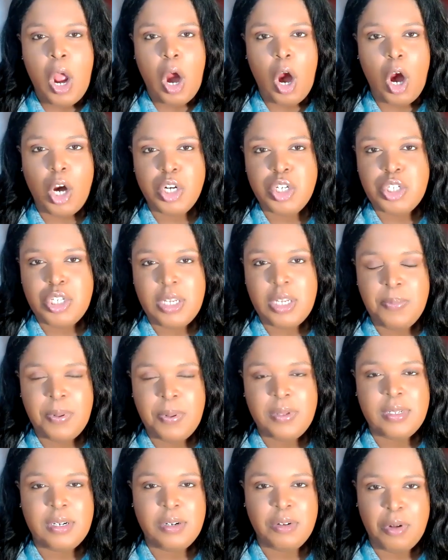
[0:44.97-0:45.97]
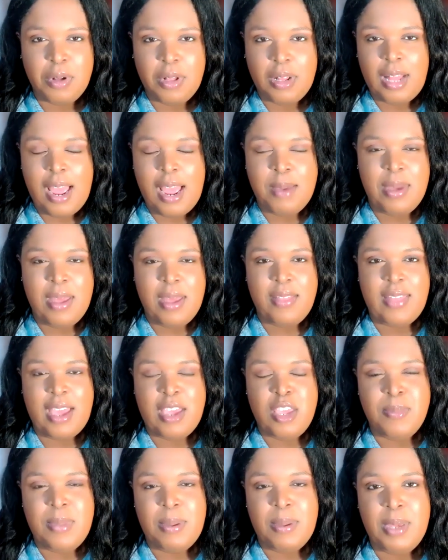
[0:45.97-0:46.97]
arching political climate
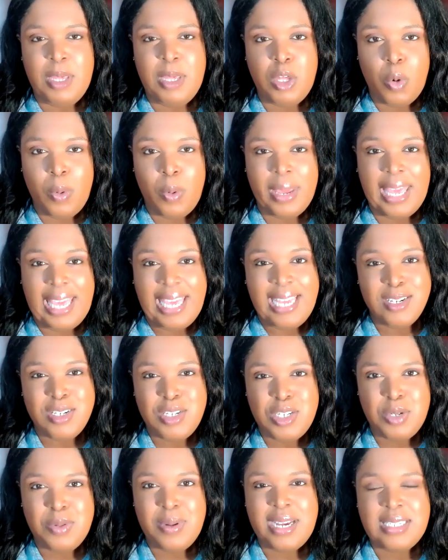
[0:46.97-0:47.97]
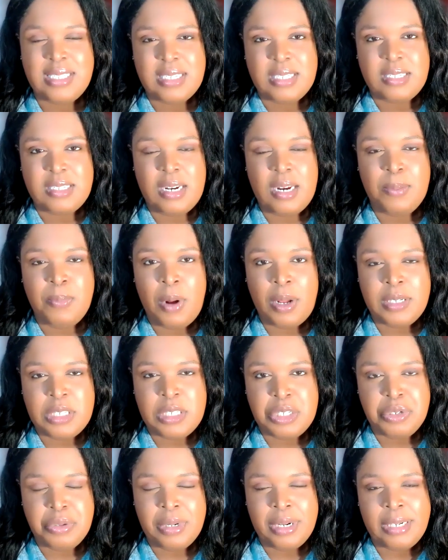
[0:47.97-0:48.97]
that you may be going into as a study abroad
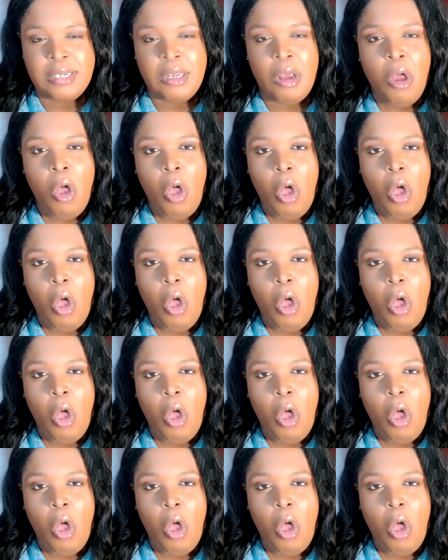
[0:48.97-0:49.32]
student,